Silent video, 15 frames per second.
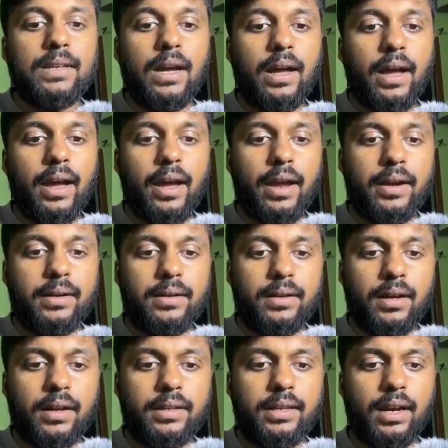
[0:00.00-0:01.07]
And
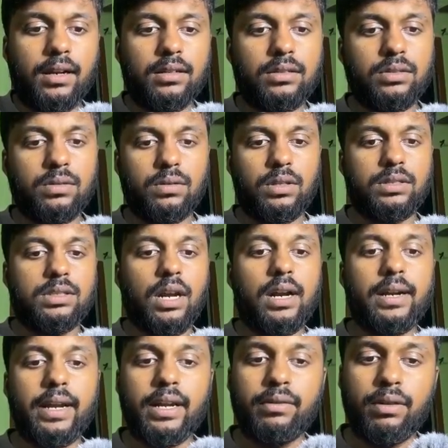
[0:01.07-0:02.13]
yeah, so the
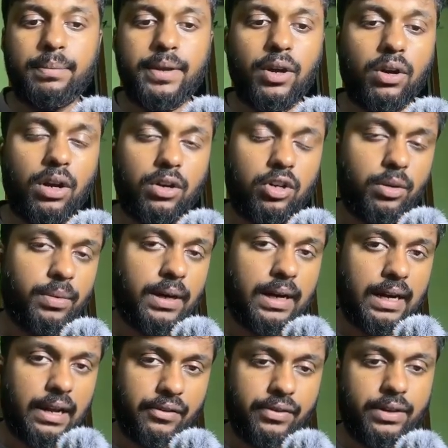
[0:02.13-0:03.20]
start date will be on October
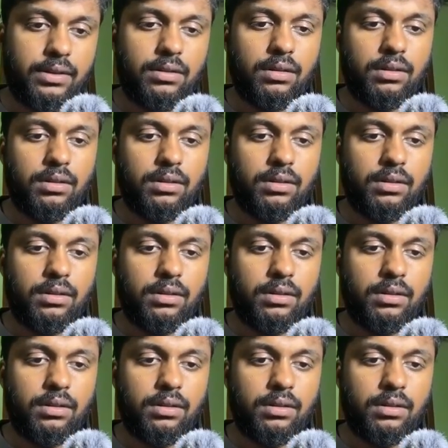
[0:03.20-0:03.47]
11th.